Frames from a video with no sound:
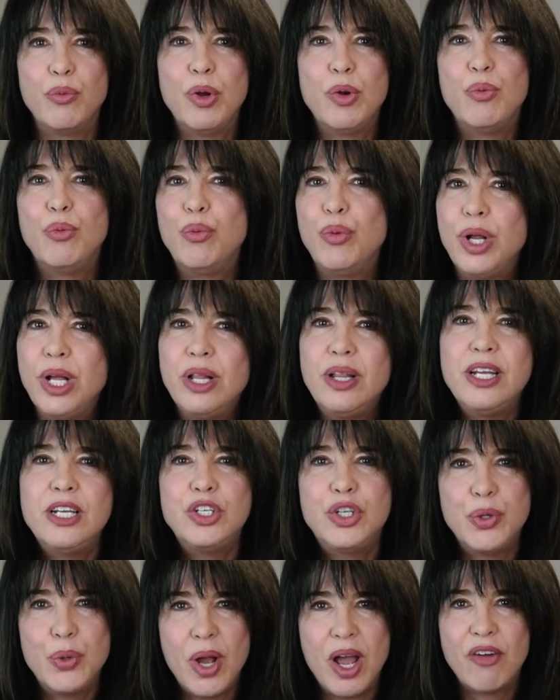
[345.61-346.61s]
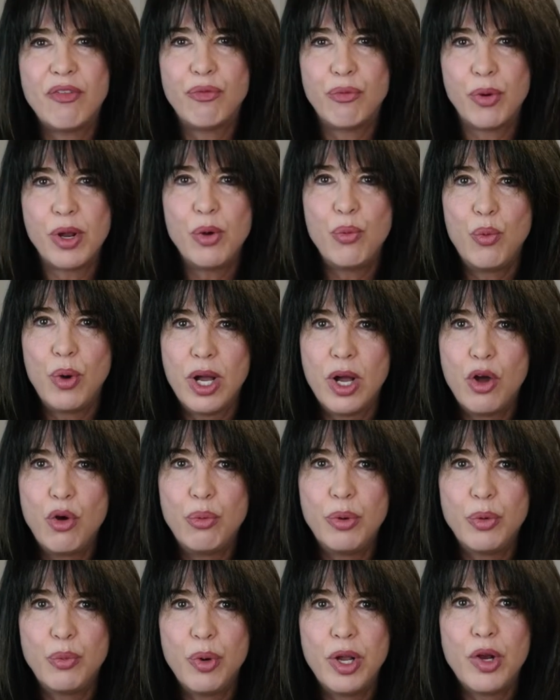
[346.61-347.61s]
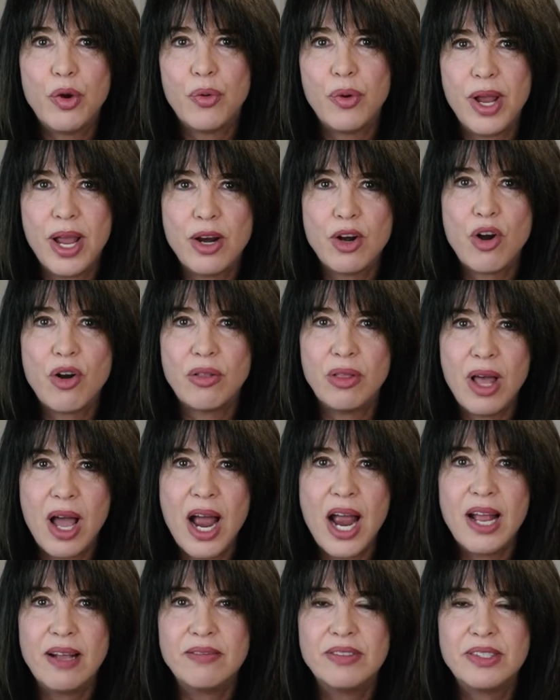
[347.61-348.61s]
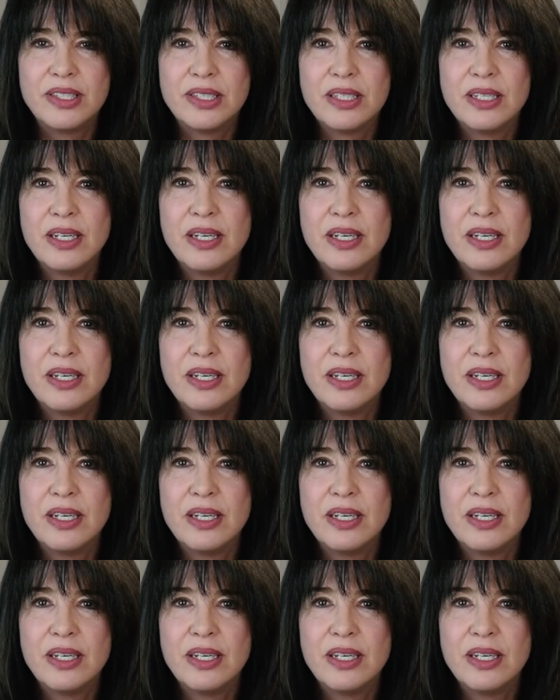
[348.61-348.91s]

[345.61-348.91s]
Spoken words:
We really do have free will when we create our lives.